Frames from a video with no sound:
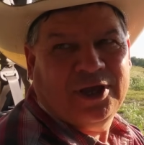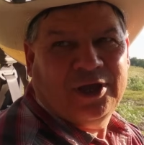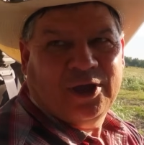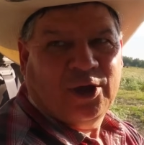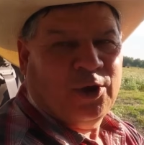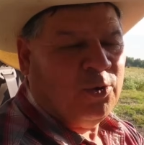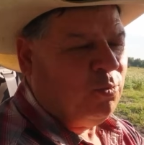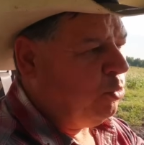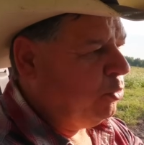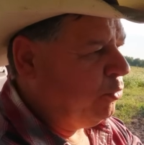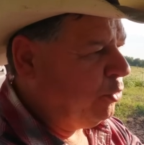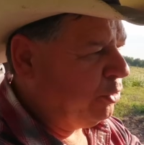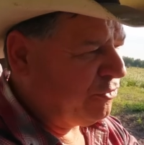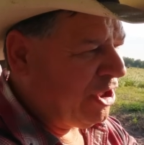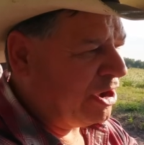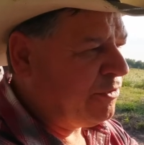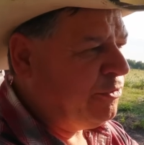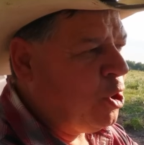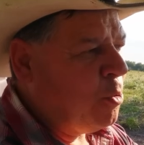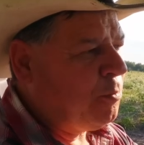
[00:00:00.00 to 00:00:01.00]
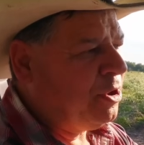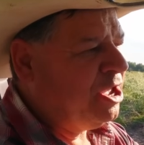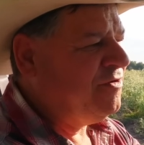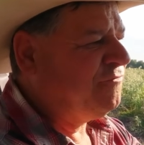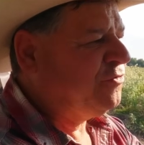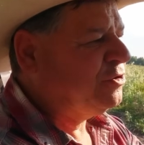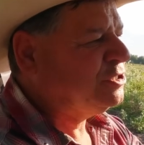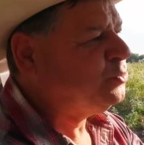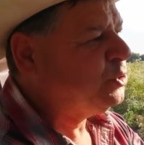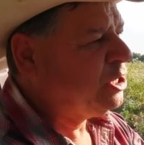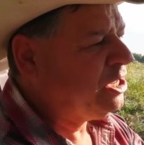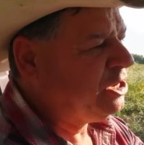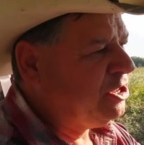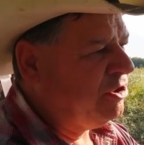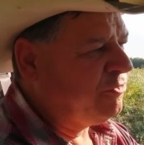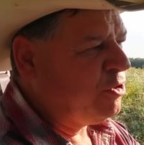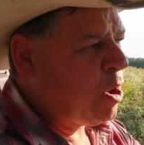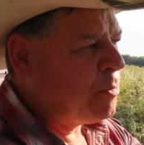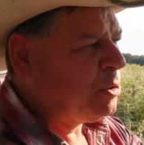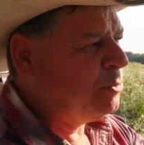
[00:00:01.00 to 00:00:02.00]
Okay. We try to rope heifers. We get
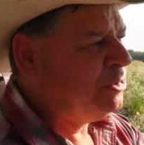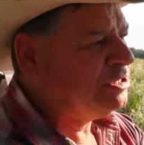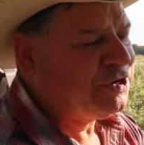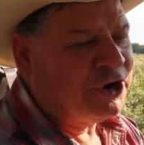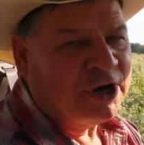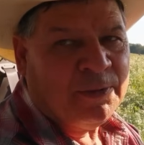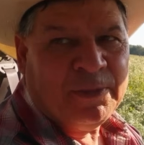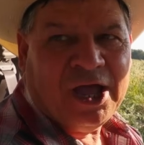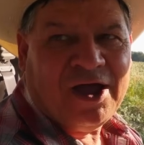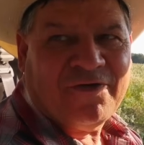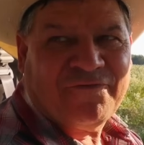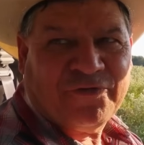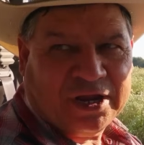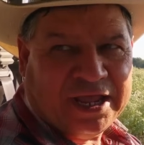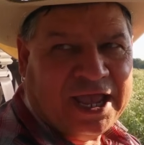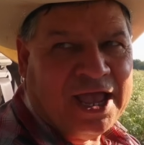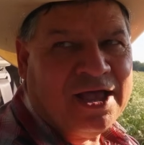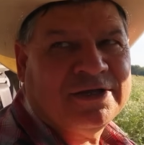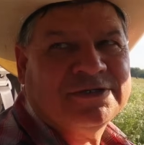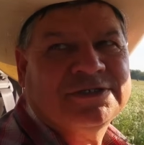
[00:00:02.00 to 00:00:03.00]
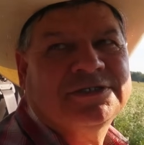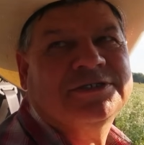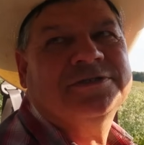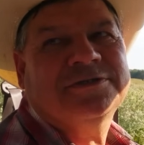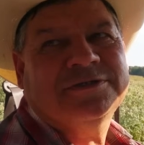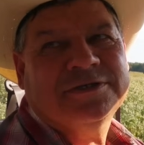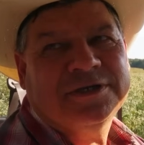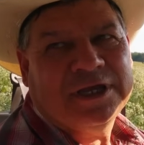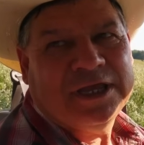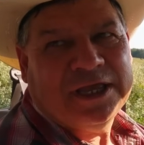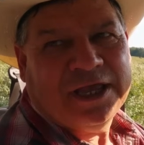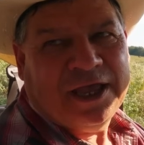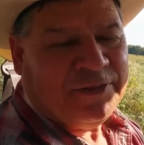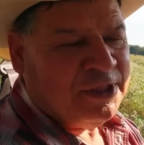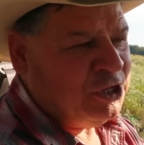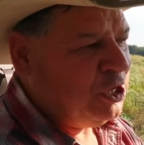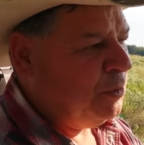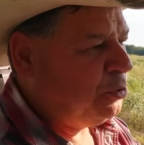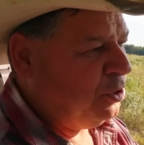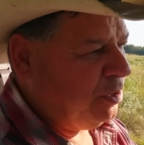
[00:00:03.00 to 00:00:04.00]
done roping, we turn them out for cows. Right.
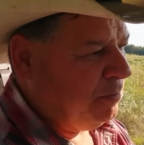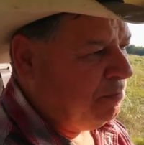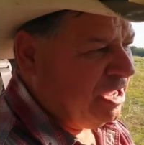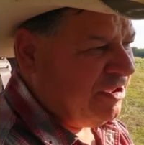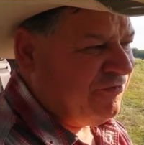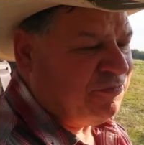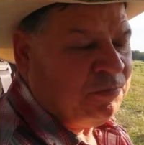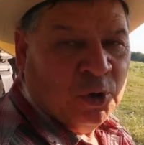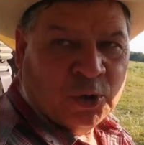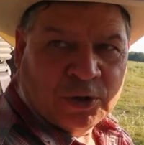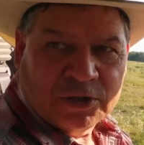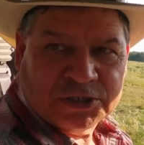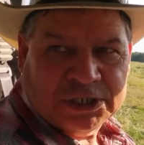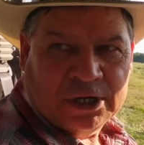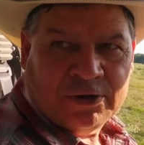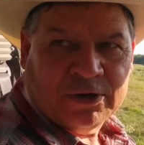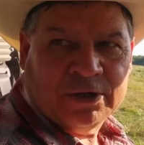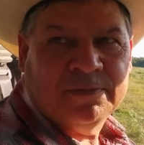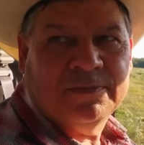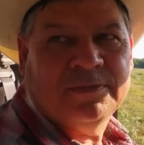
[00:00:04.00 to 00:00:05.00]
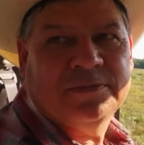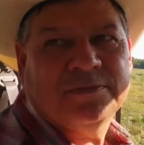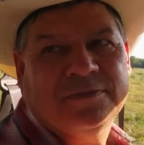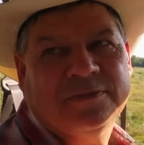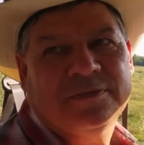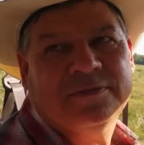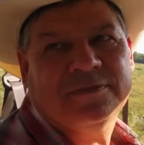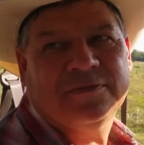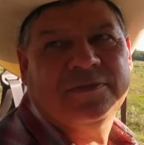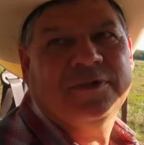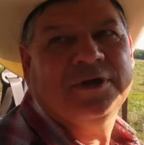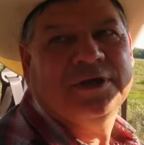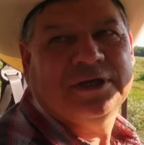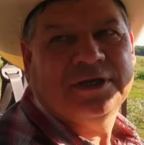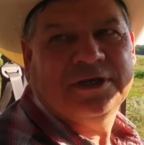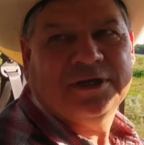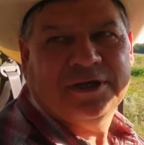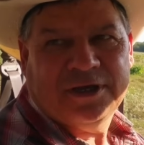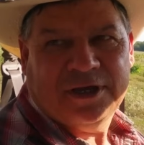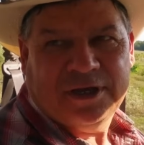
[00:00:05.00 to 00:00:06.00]
Then you put beef bulls on
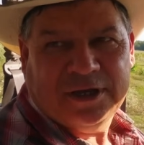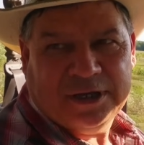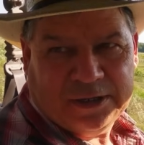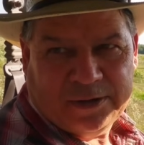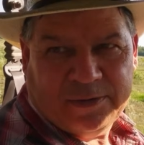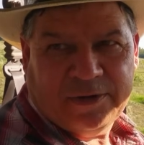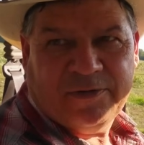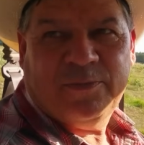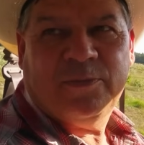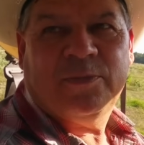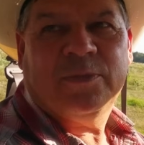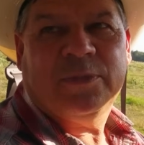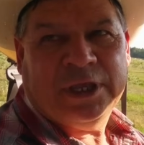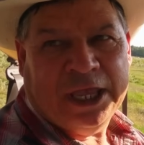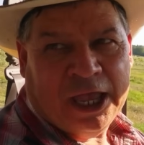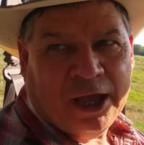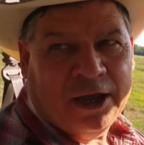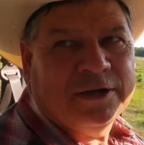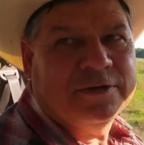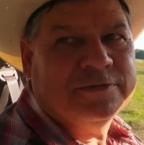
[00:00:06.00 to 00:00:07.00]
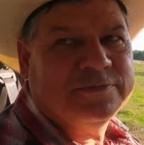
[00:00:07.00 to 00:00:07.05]
them. You put beef bulls on yeah. them.